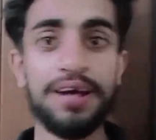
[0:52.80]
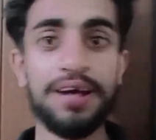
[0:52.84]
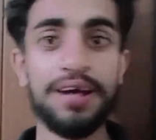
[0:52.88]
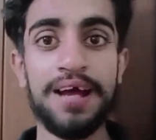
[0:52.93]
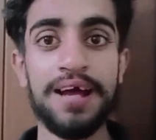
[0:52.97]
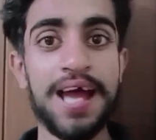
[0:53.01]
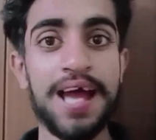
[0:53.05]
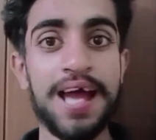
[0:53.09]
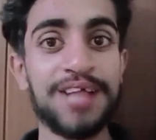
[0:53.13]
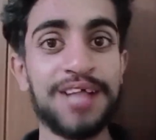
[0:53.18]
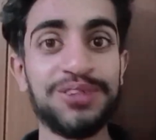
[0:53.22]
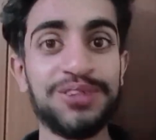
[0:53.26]

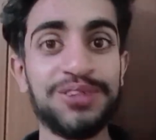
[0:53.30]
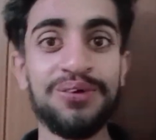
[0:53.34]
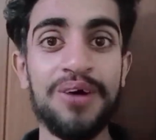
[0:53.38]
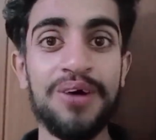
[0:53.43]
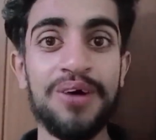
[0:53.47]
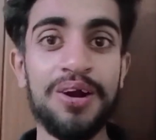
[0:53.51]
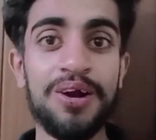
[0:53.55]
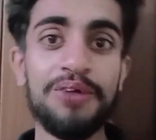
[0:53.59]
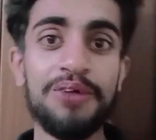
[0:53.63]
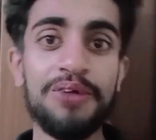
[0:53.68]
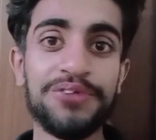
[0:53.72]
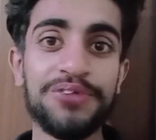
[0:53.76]
as you
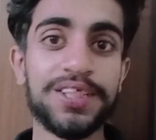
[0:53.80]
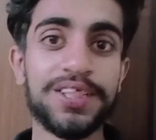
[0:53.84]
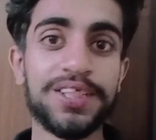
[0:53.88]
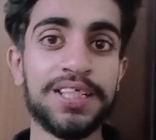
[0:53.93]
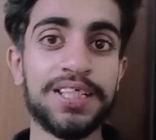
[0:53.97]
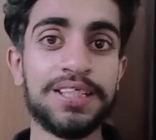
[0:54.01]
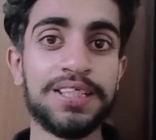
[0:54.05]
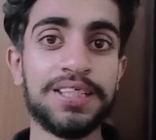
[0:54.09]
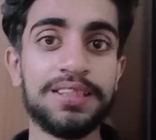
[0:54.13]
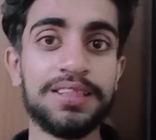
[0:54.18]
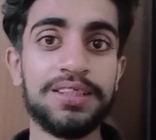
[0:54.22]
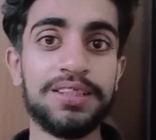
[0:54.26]
all have
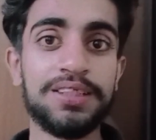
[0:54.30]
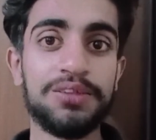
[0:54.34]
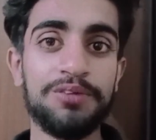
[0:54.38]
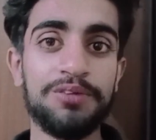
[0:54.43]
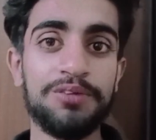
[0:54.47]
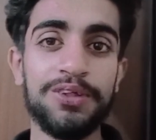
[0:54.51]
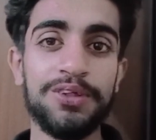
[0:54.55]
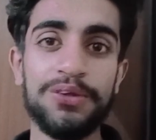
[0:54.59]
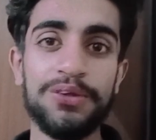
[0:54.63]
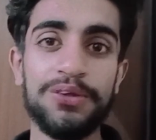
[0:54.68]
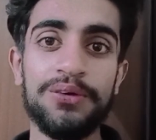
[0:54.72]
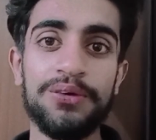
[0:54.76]
seen in this
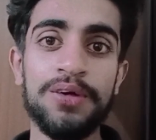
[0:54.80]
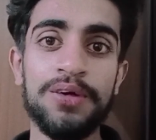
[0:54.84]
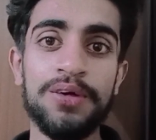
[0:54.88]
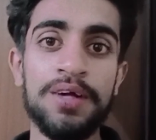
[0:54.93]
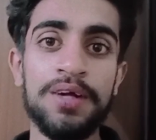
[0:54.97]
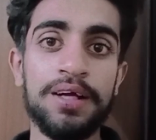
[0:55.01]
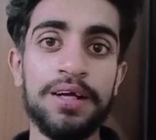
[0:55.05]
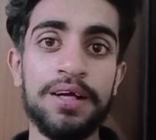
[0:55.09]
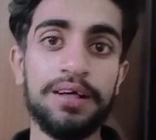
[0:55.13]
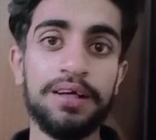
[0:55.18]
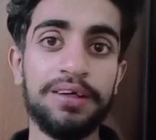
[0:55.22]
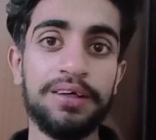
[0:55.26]
video,
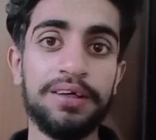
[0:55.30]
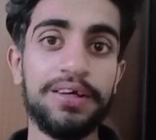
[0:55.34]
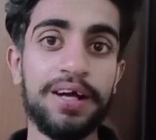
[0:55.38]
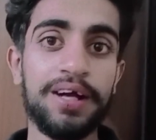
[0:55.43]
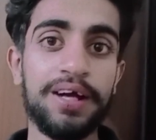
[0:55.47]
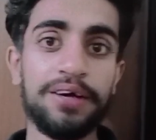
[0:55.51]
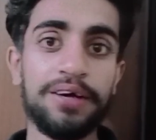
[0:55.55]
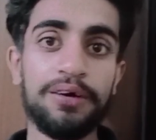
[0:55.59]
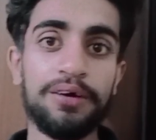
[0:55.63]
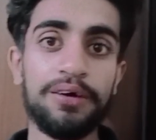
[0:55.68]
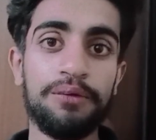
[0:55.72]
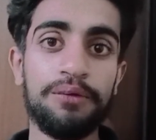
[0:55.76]

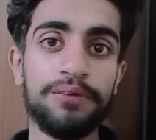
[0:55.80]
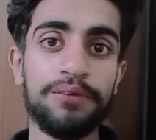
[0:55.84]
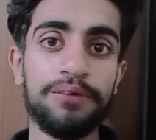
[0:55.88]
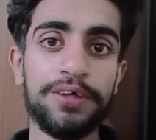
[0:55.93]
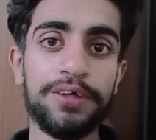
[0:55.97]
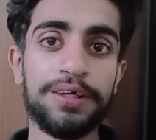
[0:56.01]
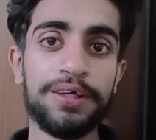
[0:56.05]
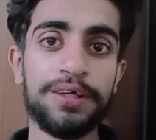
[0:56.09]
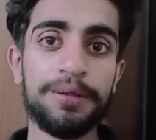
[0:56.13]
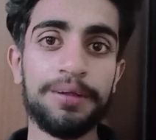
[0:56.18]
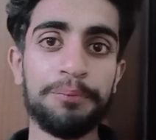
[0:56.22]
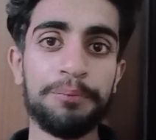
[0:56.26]
that
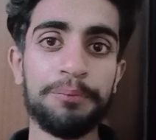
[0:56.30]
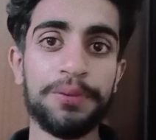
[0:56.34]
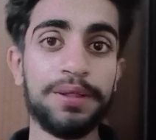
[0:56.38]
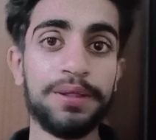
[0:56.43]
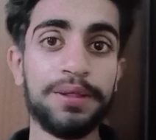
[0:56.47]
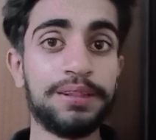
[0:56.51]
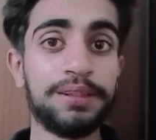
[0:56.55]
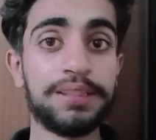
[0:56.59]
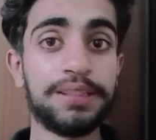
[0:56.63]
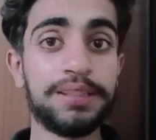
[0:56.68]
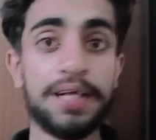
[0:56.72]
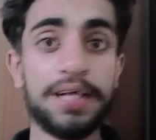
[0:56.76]
Hauser
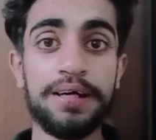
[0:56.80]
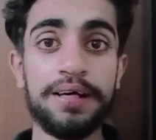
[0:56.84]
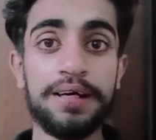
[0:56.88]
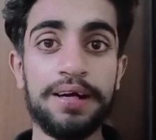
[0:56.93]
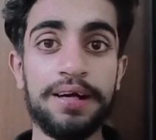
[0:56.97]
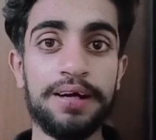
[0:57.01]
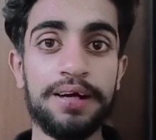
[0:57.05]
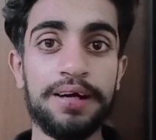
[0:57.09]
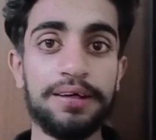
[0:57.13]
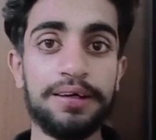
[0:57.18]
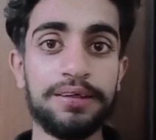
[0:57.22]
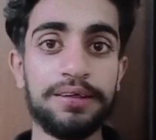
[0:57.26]
said
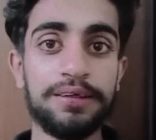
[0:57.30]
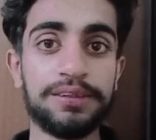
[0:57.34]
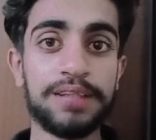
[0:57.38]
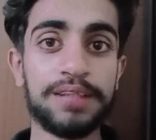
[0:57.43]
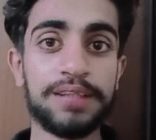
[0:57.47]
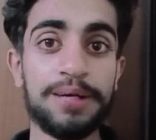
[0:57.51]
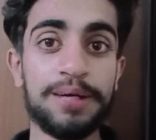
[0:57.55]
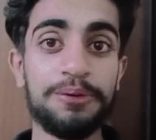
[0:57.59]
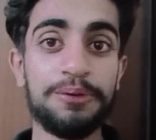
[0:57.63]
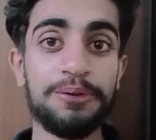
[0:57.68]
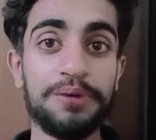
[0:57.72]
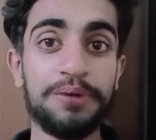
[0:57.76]
that
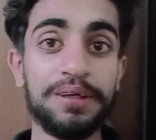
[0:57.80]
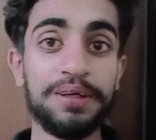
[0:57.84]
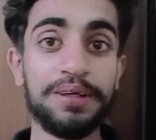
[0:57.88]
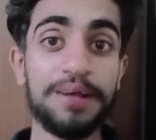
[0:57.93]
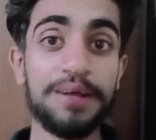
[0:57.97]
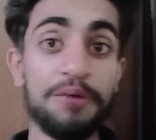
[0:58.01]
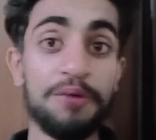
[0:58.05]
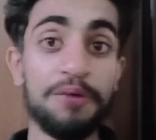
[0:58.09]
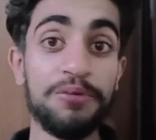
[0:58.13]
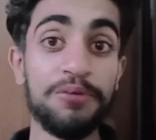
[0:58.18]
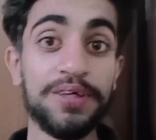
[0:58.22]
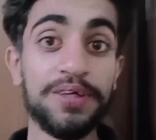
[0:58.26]

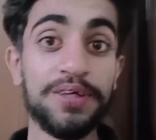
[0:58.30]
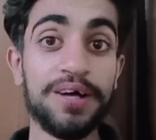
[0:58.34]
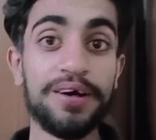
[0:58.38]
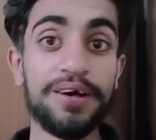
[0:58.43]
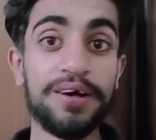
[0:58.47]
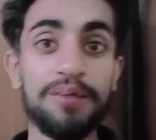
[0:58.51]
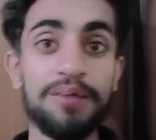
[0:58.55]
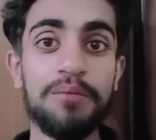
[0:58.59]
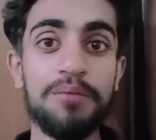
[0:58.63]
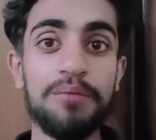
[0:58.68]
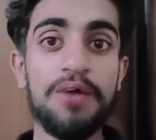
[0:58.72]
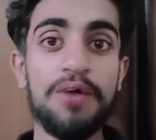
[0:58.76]
Senorina, we
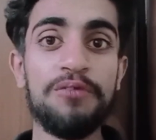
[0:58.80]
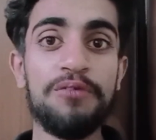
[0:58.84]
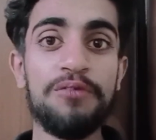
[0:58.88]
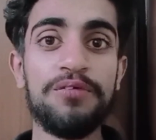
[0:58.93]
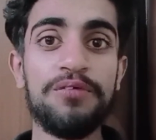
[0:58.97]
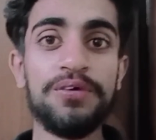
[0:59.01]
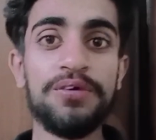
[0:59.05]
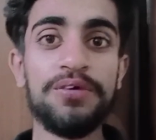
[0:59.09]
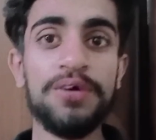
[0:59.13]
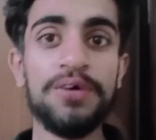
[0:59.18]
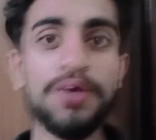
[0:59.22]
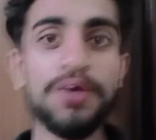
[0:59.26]
are
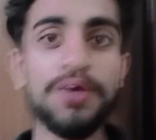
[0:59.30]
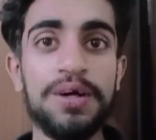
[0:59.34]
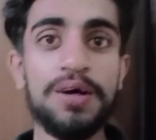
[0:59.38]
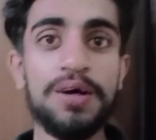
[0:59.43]
above our